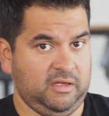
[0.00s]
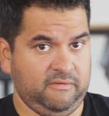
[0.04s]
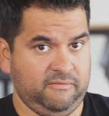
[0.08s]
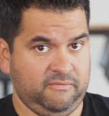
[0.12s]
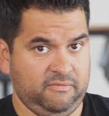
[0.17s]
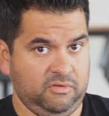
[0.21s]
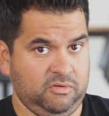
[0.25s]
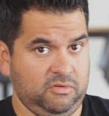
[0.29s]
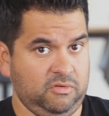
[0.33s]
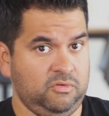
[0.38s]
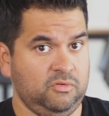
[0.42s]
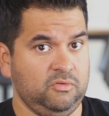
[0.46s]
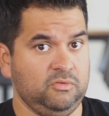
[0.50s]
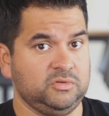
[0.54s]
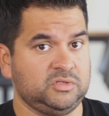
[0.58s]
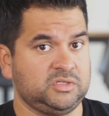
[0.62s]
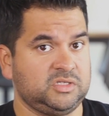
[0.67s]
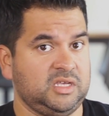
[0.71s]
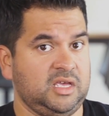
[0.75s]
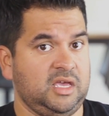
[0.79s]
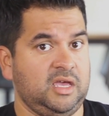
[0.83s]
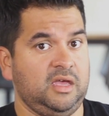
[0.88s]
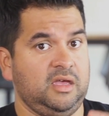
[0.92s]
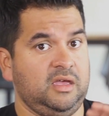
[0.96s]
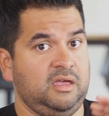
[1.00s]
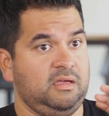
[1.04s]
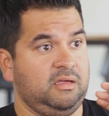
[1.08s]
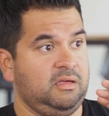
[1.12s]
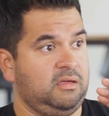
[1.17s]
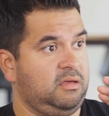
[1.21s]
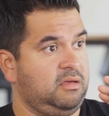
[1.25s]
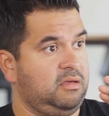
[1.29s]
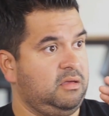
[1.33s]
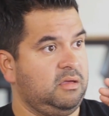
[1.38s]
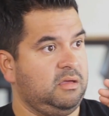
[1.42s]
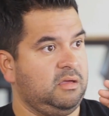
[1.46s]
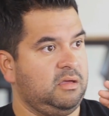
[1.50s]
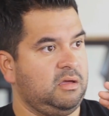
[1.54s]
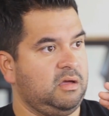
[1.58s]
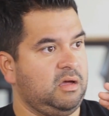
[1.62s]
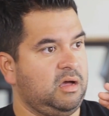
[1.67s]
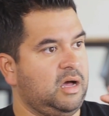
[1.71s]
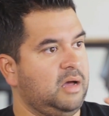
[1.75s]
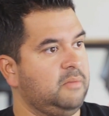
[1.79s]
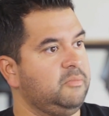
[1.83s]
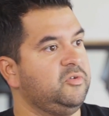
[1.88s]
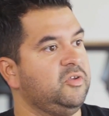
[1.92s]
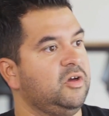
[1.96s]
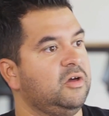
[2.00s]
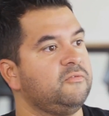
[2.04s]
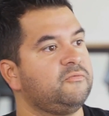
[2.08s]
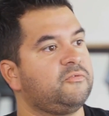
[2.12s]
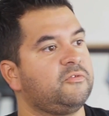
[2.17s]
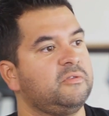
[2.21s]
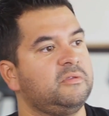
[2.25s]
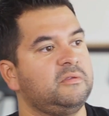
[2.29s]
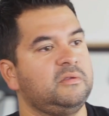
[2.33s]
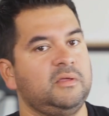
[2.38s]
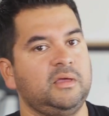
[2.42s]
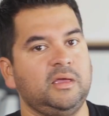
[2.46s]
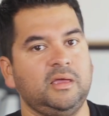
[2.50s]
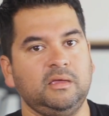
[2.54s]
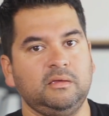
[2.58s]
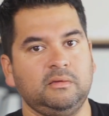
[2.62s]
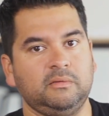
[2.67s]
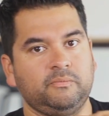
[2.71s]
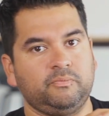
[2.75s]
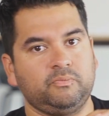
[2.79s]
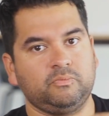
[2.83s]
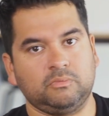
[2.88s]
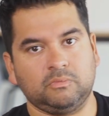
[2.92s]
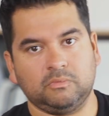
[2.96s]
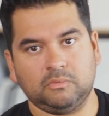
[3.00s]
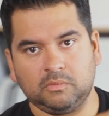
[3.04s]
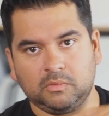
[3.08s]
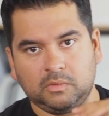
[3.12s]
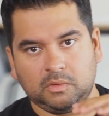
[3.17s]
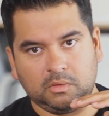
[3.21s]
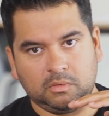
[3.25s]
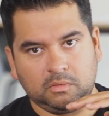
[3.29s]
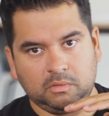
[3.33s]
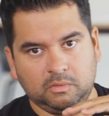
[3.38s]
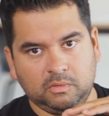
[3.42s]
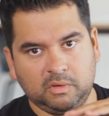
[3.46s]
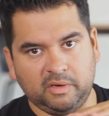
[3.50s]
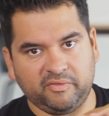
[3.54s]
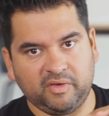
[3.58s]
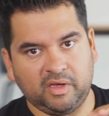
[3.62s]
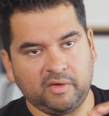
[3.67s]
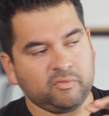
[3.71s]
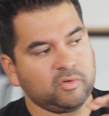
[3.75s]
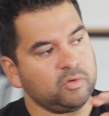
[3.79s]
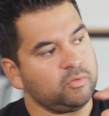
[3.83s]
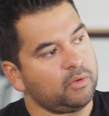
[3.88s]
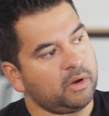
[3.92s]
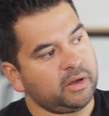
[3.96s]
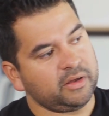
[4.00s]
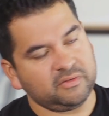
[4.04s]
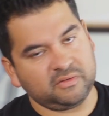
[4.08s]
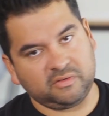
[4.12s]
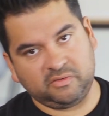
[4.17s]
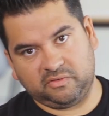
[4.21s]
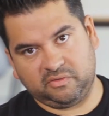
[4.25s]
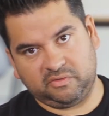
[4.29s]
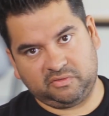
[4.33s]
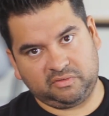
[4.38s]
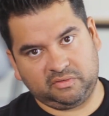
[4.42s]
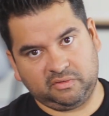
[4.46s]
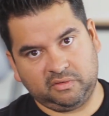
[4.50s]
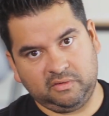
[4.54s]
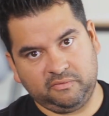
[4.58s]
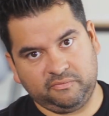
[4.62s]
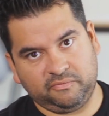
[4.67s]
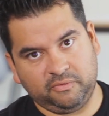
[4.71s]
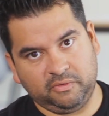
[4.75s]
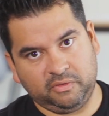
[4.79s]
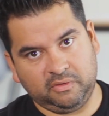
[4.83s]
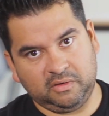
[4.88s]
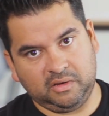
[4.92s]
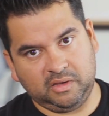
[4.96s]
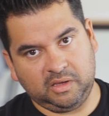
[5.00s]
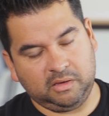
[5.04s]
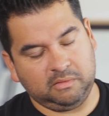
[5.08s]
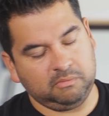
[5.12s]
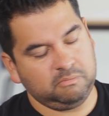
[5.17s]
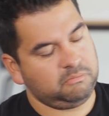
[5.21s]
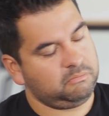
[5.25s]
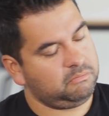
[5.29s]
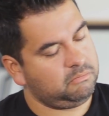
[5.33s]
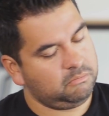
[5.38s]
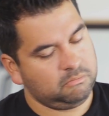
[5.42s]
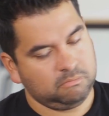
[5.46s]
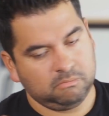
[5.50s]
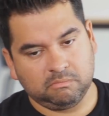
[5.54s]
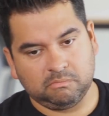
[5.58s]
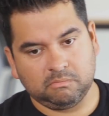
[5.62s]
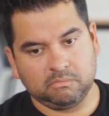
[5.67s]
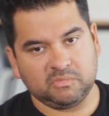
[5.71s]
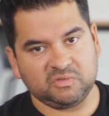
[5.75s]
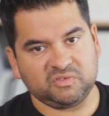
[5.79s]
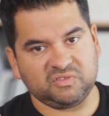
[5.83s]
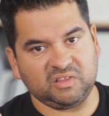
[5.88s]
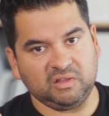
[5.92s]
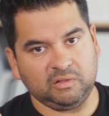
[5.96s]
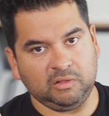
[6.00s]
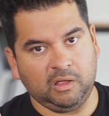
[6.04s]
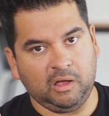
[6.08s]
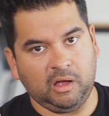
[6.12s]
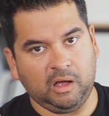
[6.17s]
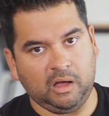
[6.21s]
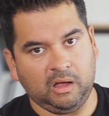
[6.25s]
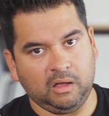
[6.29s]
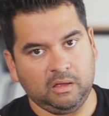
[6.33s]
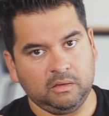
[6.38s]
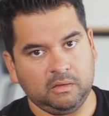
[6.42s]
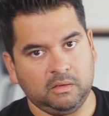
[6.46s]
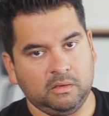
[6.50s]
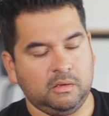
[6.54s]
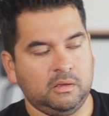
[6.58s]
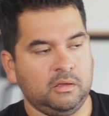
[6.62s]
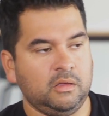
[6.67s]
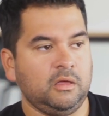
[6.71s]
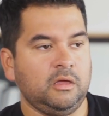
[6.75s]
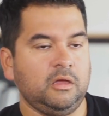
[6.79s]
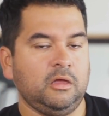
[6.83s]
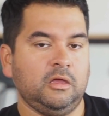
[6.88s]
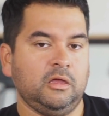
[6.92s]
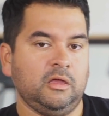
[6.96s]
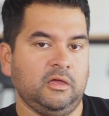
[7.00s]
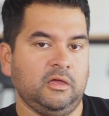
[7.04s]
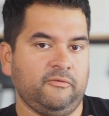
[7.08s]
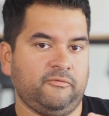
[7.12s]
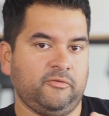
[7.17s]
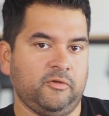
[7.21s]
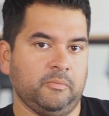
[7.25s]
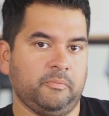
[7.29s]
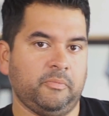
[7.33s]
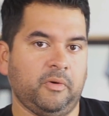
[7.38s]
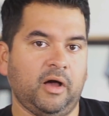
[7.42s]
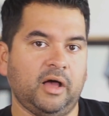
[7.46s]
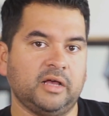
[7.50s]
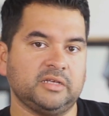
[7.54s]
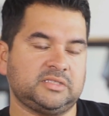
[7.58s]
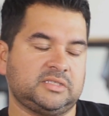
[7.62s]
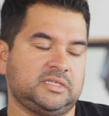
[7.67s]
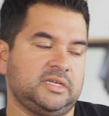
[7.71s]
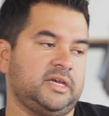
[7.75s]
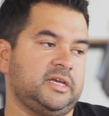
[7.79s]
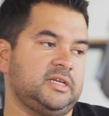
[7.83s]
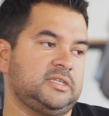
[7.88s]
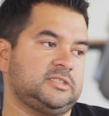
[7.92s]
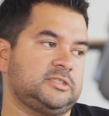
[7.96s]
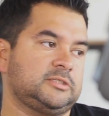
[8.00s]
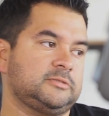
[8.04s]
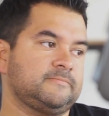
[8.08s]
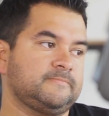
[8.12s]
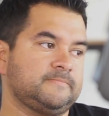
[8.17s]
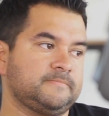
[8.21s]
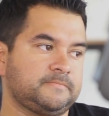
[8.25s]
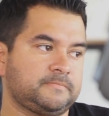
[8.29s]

If you say, I'm done for the day, you have every right to just leave for the day. It's the law. If your boss says,